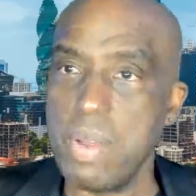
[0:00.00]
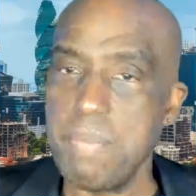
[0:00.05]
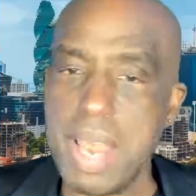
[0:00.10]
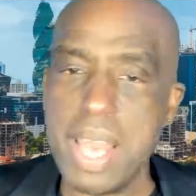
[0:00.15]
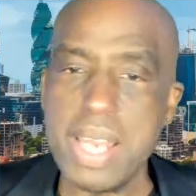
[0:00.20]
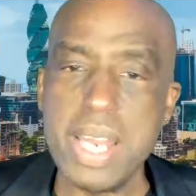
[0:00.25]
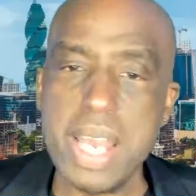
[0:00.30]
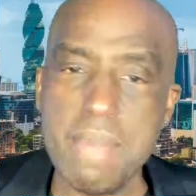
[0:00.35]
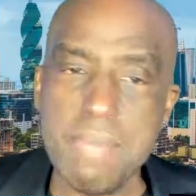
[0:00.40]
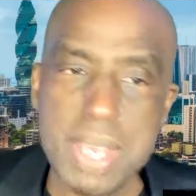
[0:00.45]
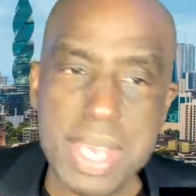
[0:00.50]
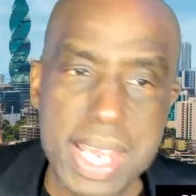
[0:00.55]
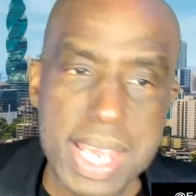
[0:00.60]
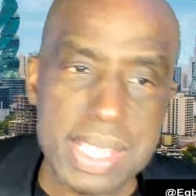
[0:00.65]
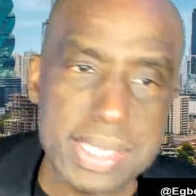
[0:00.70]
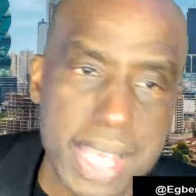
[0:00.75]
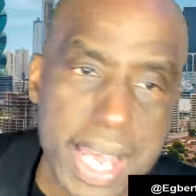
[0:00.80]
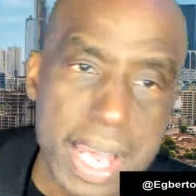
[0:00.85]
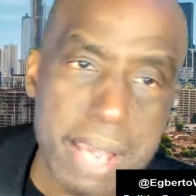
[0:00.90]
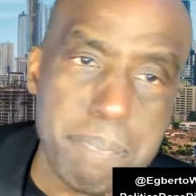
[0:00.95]
My name
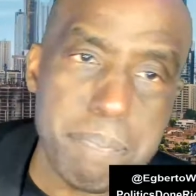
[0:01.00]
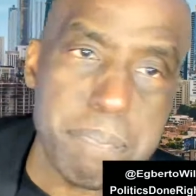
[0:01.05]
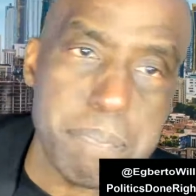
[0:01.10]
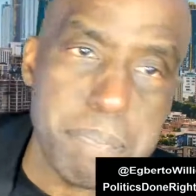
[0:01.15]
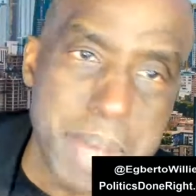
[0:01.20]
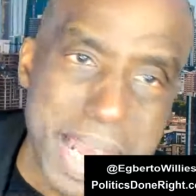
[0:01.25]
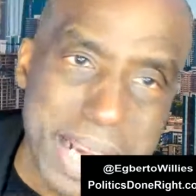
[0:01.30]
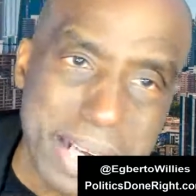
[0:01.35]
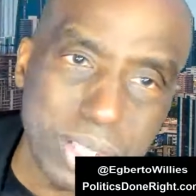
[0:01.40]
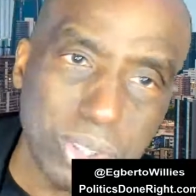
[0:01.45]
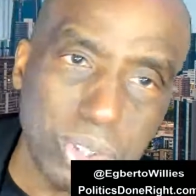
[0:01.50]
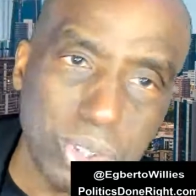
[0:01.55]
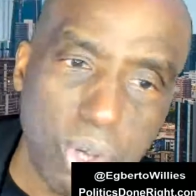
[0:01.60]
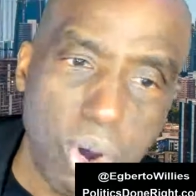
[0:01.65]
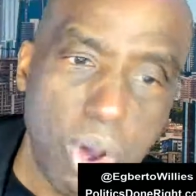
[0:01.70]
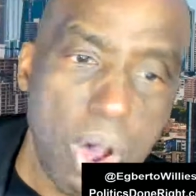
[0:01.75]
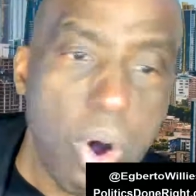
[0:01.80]
is Egberto.